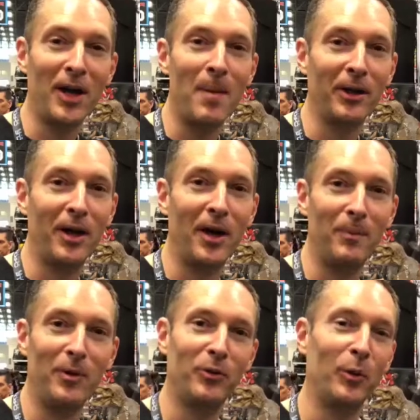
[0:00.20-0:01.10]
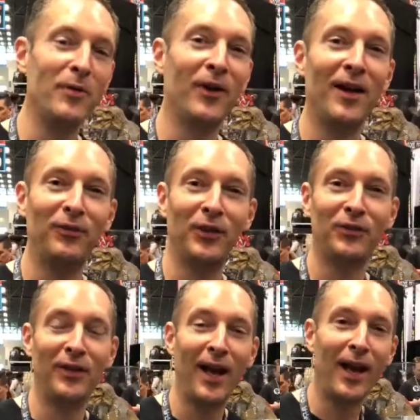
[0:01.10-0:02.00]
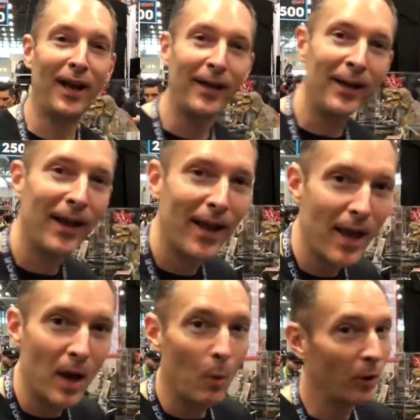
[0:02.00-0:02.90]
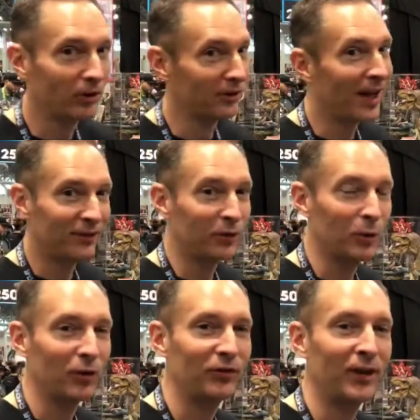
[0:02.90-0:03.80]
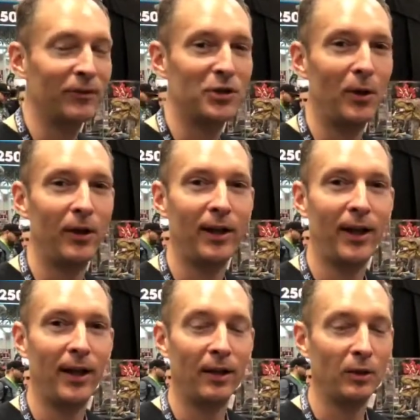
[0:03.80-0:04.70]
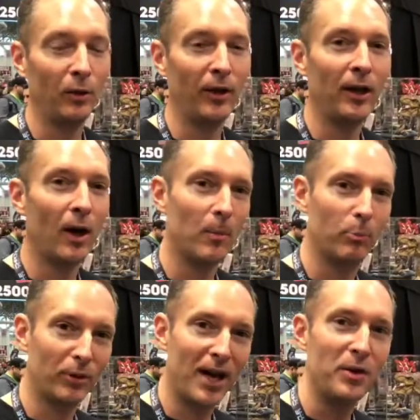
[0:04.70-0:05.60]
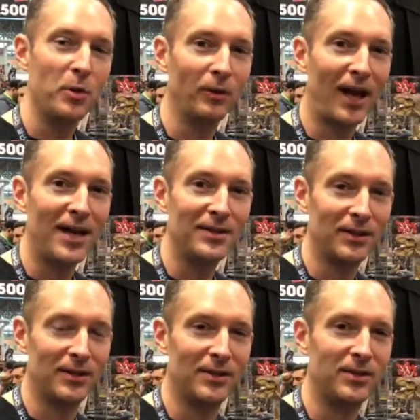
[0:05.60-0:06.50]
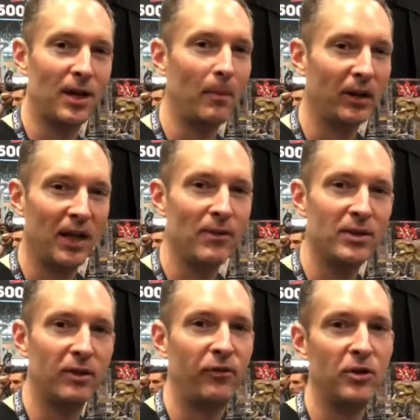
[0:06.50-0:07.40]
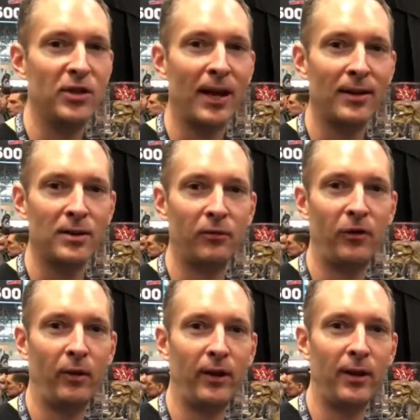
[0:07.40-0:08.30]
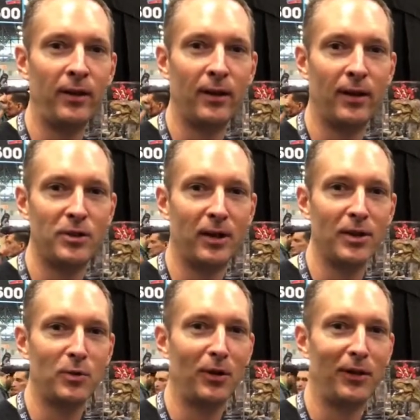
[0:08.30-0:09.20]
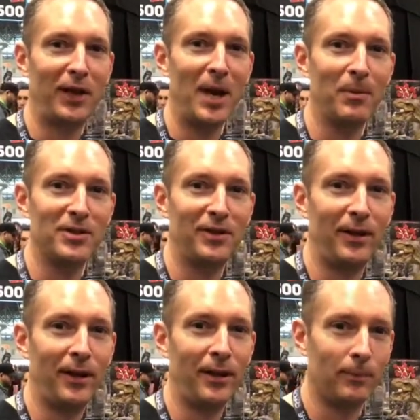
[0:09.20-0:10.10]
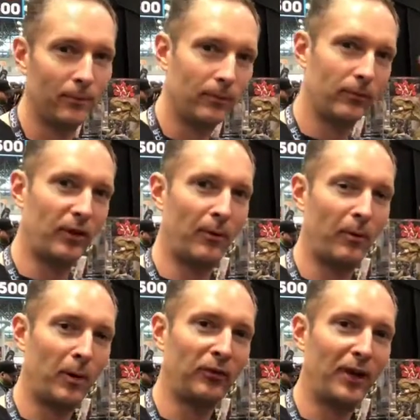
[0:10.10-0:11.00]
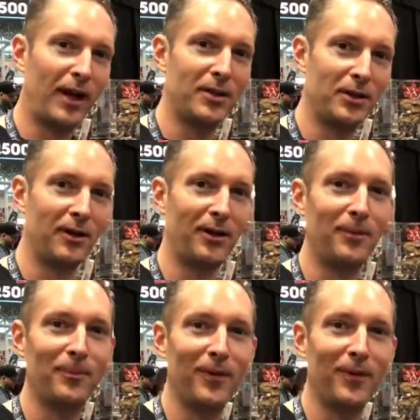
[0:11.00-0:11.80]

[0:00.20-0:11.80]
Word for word: Comic Con, booth 2569, with lots of cool stuff to show you today, including our brand new license. I'm going to give you just a few seconds to fill in. Uh, Jared's running the camera today. Say everyone say hi, Jared.